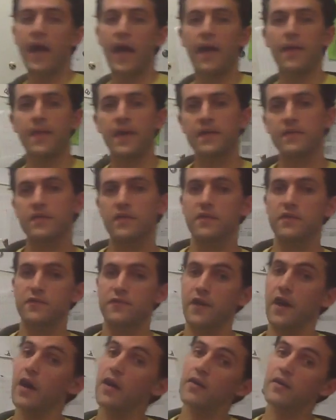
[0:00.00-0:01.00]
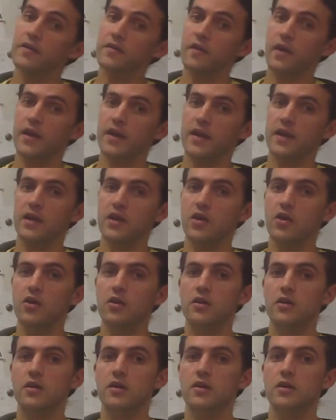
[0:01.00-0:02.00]
and that's as far as I can
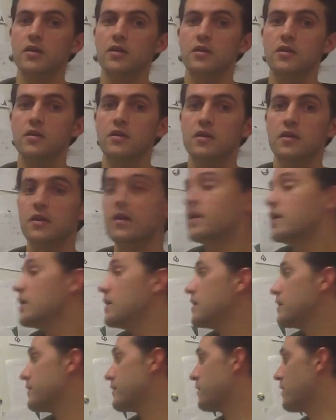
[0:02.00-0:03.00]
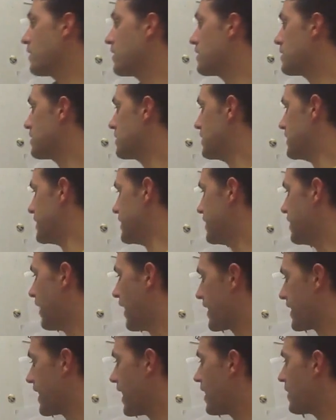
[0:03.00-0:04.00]
go. So
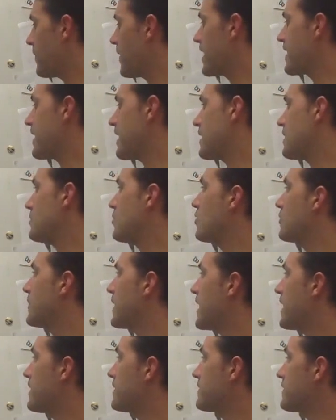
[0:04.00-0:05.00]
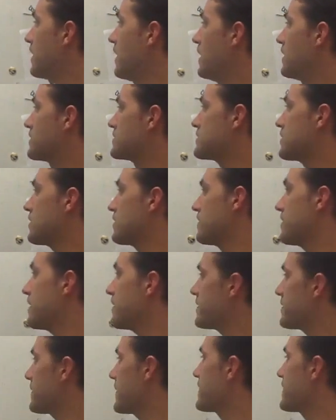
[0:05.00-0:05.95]
I can't make any more pairs, so this